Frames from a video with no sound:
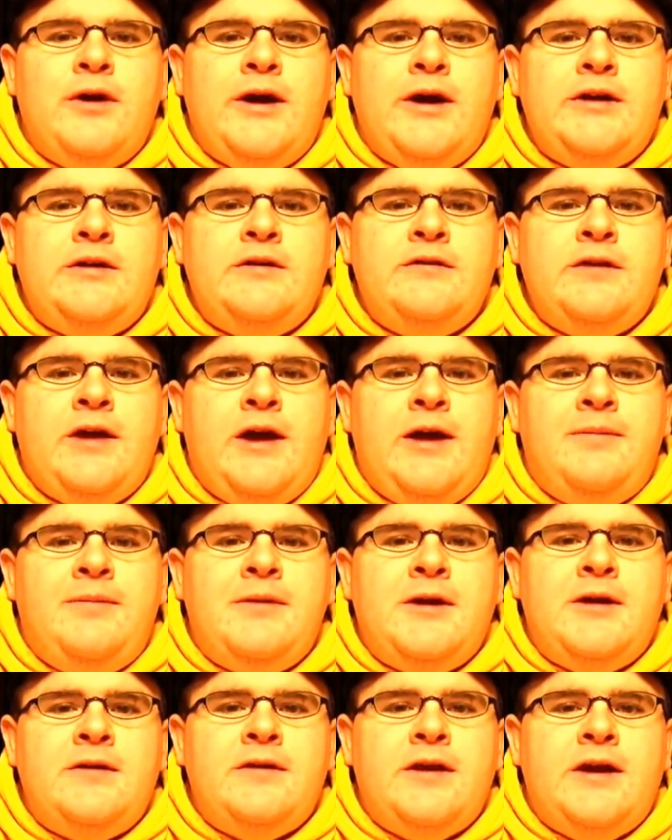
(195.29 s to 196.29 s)
I had to stop
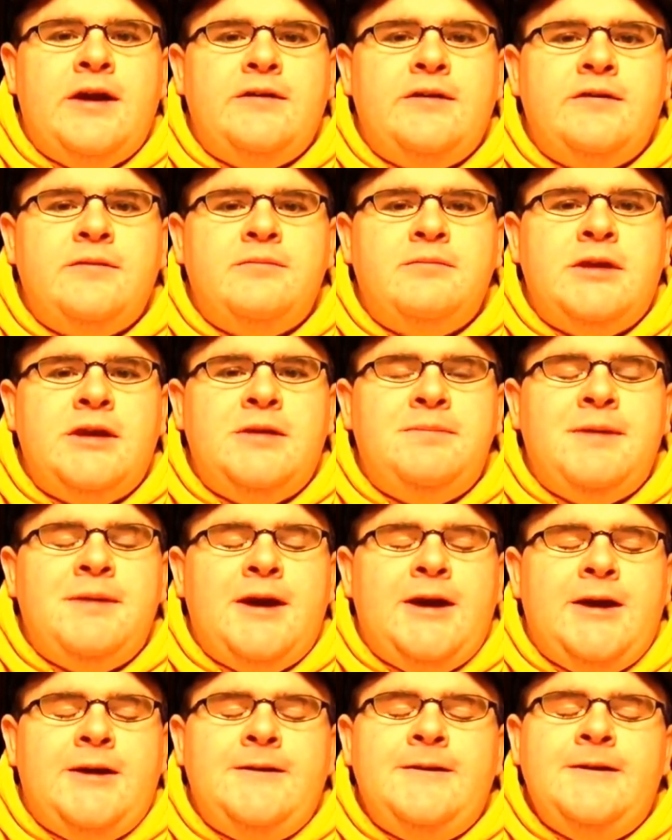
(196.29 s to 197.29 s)
because I had some knee
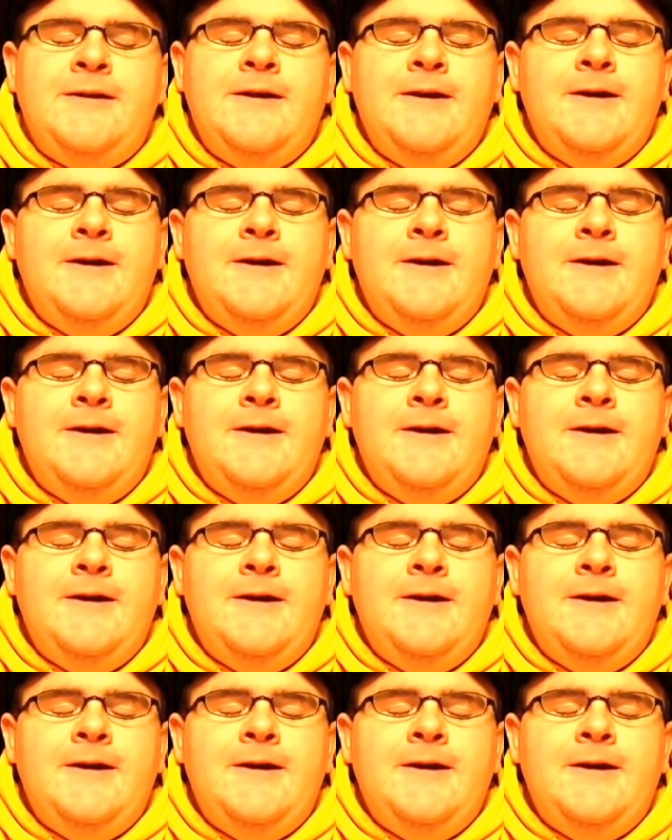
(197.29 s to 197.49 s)
pain.